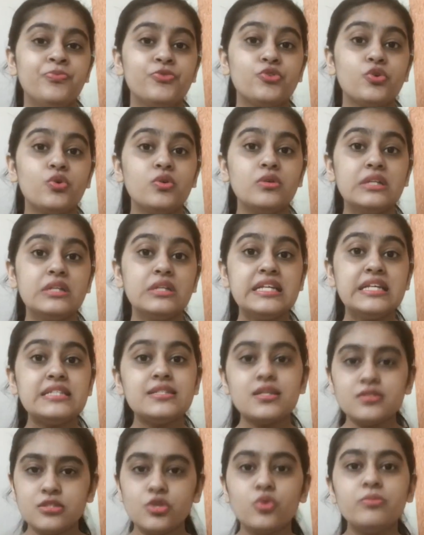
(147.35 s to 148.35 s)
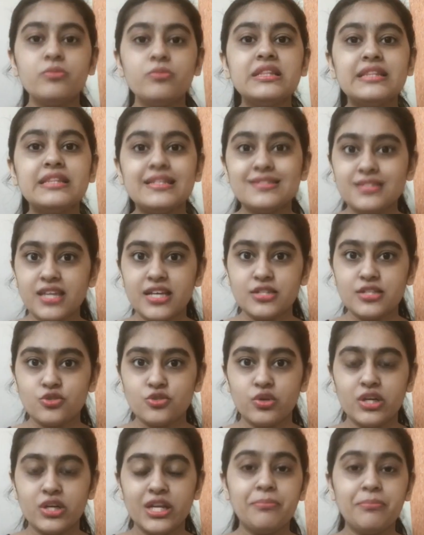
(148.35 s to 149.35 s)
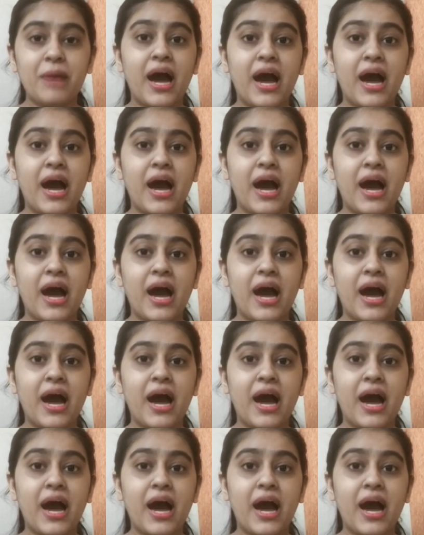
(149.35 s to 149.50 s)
So let's assume in this case only